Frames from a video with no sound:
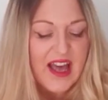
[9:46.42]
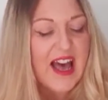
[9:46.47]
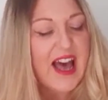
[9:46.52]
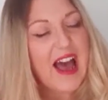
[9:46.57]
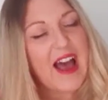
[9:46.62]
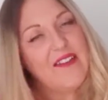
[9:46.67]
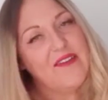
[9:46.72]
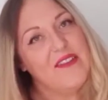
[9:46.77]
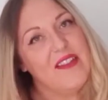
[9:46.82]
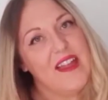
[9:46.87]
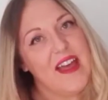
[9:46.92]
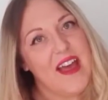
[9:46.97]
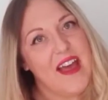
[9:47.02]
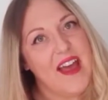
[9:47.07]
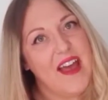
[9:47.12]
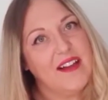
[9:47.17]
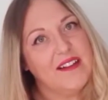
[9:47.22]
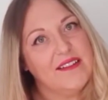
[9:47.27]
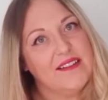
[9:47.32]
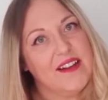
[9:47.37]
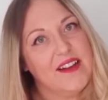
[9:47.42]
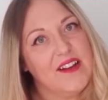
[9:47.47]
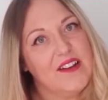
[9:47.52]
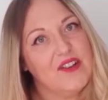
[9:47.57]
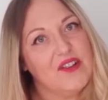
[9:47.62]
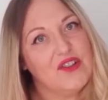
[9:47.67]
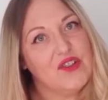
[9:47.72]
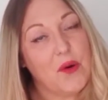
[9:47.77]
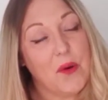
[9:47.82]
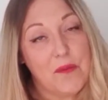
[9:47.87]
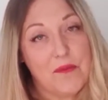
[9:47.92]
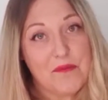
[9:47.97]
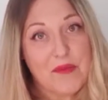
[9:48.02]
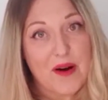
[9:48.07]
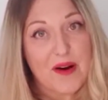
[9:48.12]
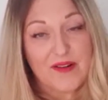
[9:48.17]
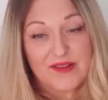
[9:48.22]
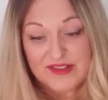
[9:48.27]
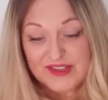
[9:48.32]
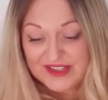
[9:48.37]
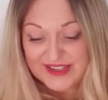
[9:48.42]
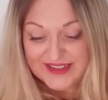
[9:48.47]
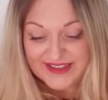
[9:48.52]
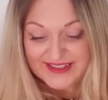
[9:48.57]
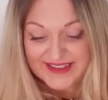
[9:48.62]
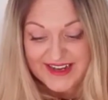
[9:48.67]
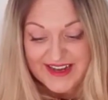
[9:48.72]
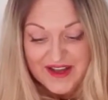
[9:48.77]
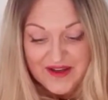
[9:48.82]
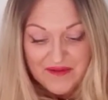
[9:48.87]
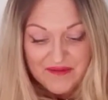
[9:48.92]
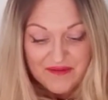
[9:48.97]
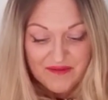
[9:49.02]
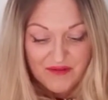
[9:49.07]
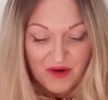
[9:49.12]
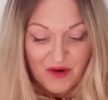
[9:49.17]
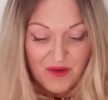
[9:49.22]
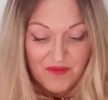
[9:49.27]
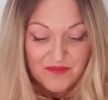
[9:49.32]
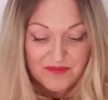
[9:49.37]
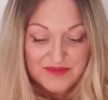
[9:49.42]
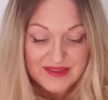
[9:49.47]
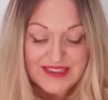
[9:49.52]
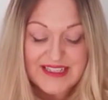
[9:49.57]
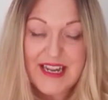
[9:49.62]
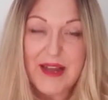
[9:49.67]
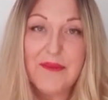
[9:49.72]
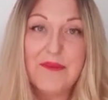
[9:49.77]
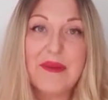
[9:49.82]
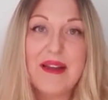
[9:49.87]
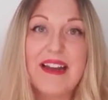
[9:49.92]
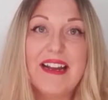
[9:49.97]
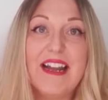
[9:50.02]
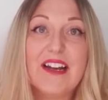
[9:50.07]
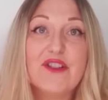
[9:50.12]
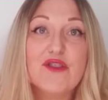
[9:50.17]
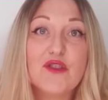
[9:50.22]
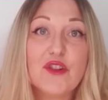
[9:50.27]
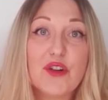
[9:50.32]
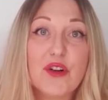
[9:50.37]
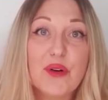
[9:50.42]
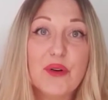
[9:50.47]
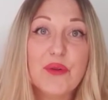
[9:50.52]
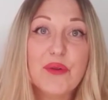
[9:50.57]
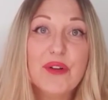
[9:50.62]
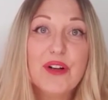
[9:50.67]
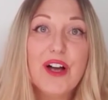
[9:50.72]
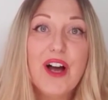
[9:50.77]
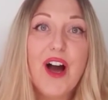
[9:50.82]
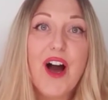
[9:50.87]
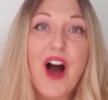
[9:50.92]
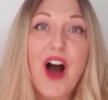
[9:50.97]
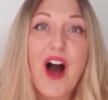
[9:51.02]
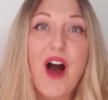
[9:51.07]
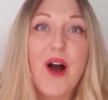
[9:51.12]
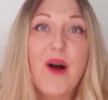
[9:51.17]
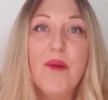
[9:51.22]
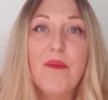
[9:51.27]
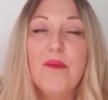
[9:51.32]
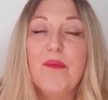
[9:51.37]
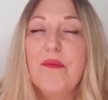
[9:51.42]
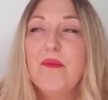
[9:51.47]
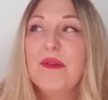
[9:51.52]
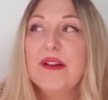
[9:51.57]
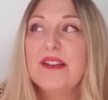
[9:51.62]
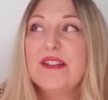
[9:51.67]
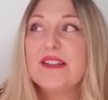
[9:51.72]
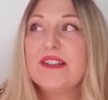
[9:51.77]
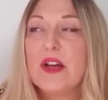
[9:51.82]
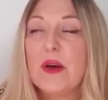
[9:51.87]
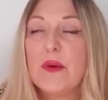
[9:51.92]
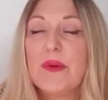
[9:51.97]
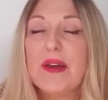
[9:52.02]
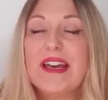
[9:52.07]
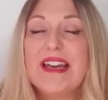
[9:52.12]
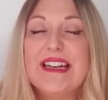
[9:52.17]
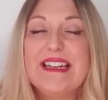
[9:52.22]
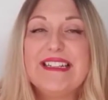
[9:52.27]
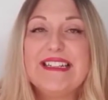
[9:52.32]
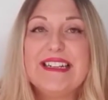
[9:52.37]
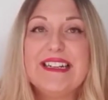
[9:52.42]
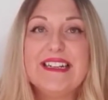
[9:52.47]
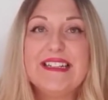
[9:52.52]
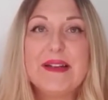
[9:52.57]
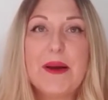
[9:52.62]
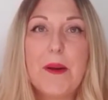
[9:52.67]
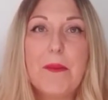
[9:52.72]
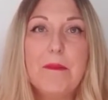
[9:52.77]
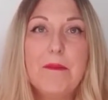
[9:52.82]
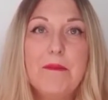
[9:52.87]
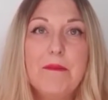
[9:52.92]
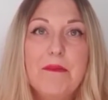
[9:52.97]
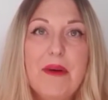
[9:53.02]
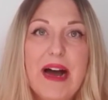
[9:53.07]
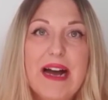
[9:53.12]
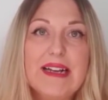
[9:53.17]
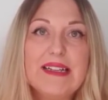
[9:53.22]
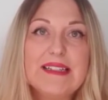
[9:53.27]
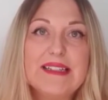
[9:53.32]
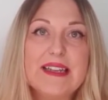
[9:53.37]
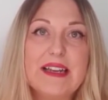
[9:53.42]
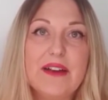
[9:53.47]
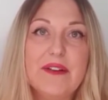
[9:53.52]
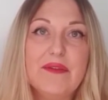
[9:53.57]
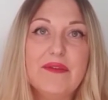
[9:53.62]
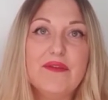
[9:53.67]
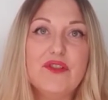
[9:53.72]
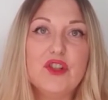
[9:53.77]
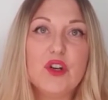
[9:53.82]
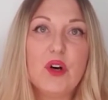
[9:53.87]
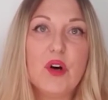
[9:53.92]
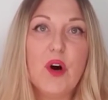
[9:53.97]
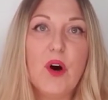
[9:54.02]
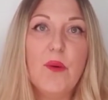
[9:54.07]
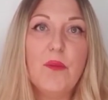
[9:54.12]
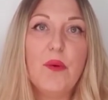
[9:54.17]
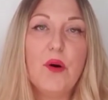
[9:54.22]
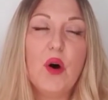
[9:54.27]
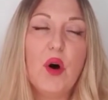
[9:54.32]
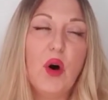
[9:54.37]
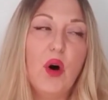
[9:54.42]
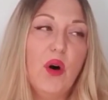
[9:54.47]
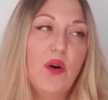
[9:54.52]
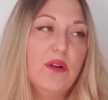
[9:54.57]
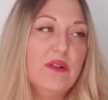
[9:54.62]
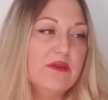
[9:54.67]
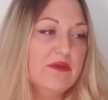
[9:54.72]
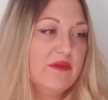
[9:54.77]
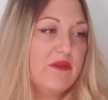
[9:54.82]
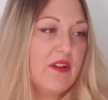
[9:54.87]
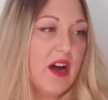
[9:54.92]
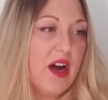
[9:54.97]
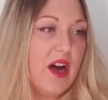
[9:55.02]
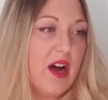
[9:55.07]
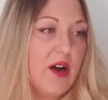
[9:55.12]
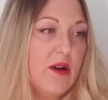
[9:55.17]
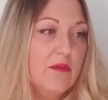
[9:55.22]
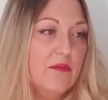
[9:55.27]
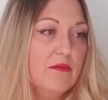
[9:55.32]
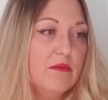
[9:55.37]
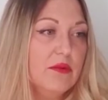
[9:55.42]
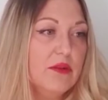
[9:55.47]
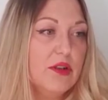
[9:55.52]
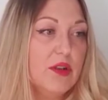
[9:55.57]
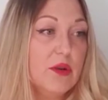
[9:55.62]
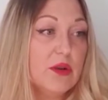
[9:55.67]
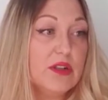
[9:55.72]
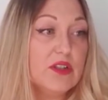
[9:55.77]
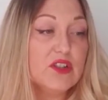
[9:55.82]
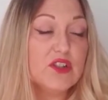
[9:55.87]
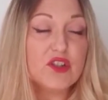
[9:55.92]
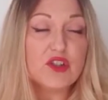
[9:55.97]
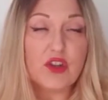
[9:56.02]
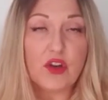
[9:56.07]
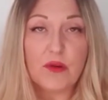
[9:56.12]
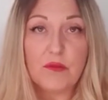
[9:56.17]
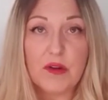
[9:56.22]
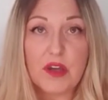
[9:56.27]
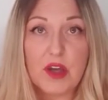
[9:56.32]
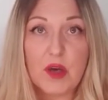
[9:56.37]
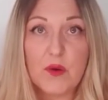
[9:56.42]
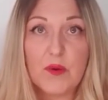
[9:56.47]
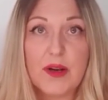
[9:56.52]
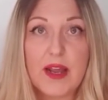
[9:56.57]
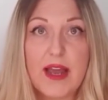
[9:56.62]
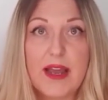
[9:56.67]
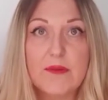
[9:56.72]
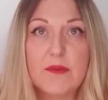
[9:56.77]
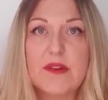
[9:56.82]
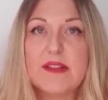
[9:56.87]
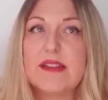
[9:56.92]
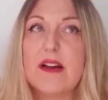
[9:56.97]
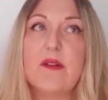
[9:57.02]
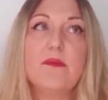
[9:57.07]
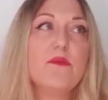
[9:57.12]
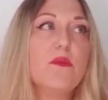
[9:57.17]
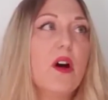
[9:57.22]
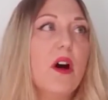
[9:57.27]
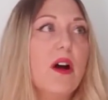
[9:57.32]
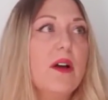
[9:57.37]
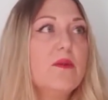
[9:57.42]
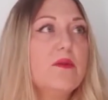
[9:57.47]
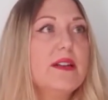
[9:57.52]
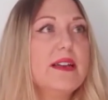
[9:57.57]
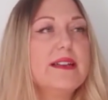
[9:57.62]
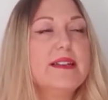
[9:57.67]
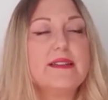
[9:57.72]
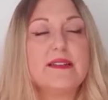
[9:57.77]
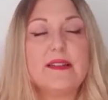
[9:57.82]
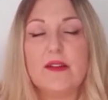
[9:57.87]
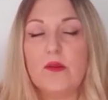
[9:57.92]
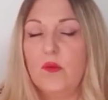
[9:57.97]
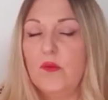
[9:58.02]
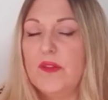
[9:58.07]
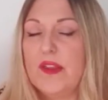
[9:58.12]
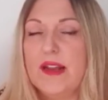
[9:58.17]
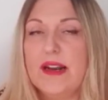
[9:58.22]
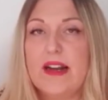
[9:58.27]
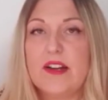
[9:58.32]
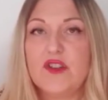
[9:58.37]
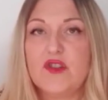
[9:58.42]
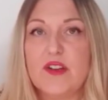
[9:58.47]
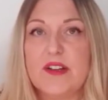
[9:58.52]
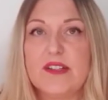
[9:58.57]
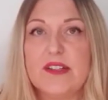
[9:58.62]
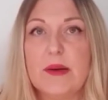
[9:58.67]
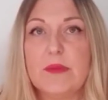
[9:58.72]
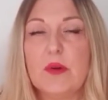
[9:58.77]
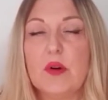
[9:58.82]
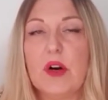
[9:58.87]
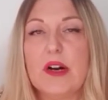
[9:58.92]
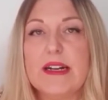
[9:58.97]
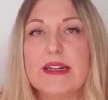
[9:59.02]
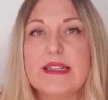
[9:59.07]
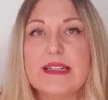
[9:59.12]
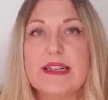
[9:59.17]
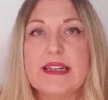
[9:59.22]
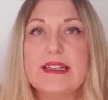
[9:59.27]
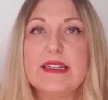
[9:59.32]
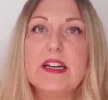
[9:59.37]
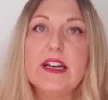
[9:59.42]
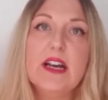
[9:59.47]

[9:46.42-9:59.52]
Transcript: And then Tom Barden from TMB Electrical. So he did a massive job of new consumer unit, because I needed all the electrics upgraded,